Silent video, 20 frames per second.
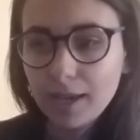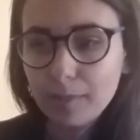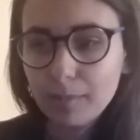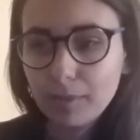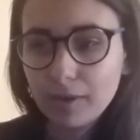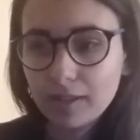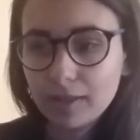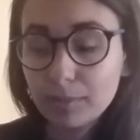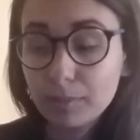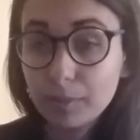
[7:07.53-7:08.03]

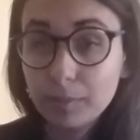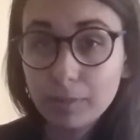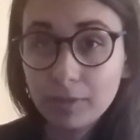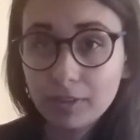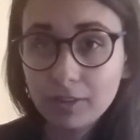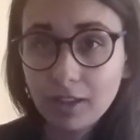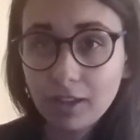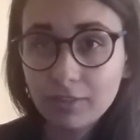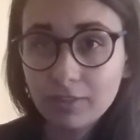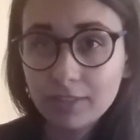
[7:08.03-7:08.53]
But people
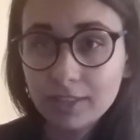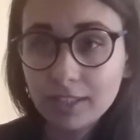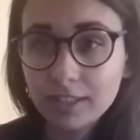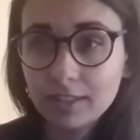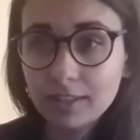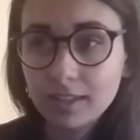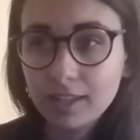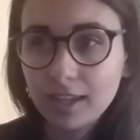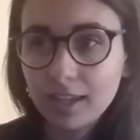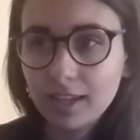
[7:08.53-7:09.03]
loved
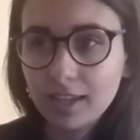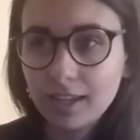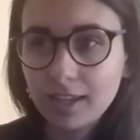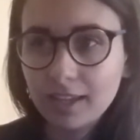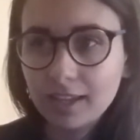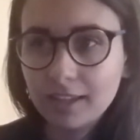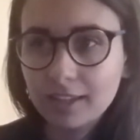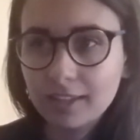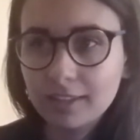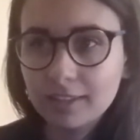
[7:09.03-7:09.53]
it,
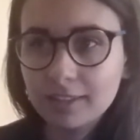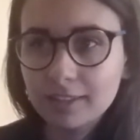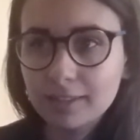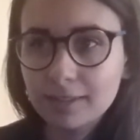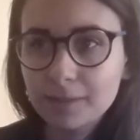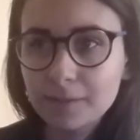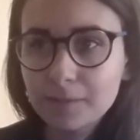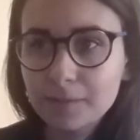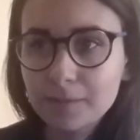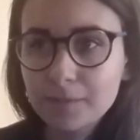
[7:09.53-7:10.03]

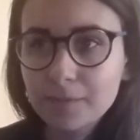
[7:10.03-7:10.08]
and